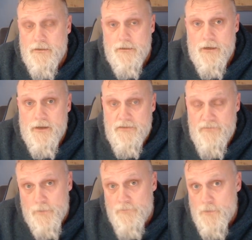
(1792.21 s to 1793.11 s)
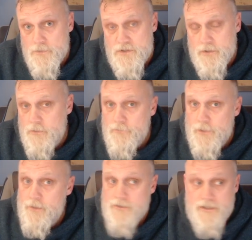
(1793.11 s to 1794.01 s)
I had field phones, so I don't have
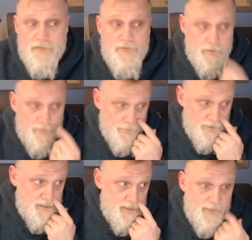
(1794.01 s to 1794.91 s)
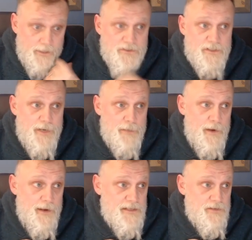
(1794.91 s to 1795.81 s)
radios. I have field phones. Something else to bear in
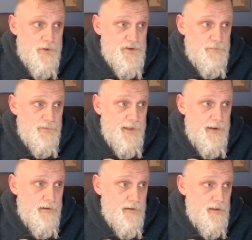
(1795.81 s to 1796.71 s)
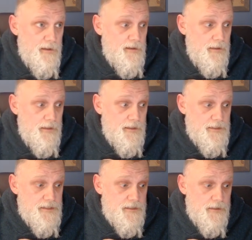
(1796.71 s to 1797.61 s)
mind as a Russian player
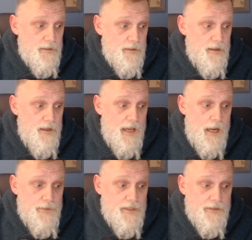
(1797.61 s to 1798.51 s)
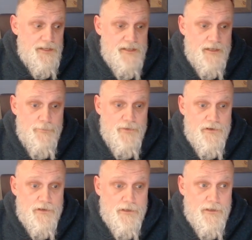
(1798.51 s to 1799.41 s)
is how you're going to set up
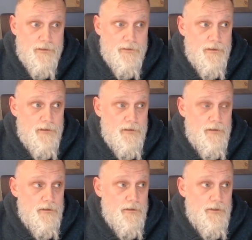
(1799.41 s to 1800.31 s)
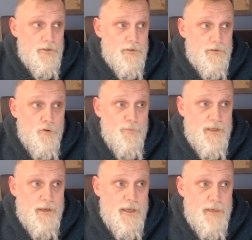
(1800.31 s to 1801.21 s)
your
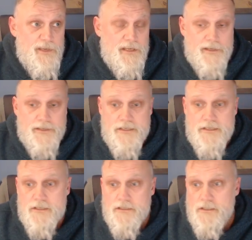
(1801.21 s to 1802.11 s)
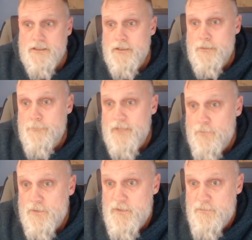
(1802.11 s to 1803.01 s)
OBA, because it
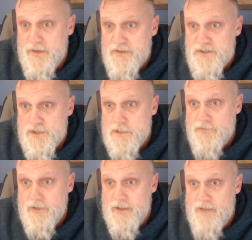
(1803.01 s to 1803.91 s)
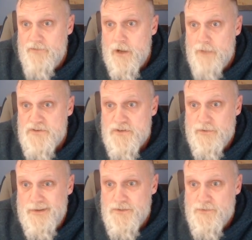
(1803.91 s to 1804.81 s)
would have better served to have an officer in
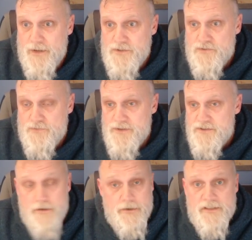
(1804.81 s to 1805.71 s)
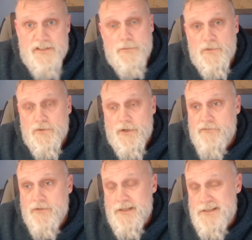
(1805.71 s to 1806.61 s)
a trench. Trenches are concealment terrain
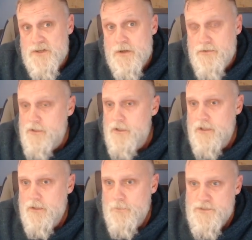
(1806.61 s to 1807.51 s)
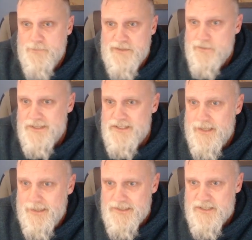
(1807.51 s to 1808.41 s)
at start, which means you can stay
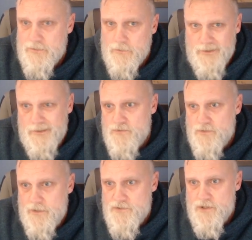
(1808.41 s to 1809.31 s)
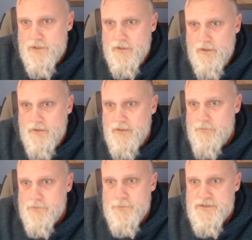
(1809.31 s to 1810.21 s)
concealed in a trench and you have a
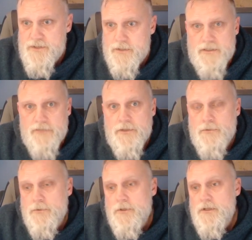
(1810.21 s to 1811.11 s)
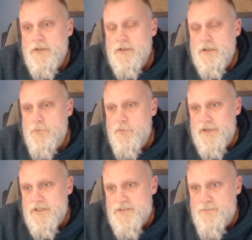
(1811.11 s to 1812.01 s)
360 view. That would have been a
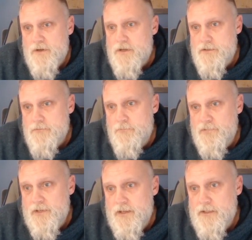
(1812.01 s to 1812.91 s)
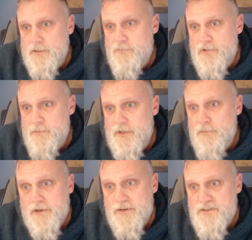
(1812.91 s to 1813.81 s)
smarter play than to put them in a bunker.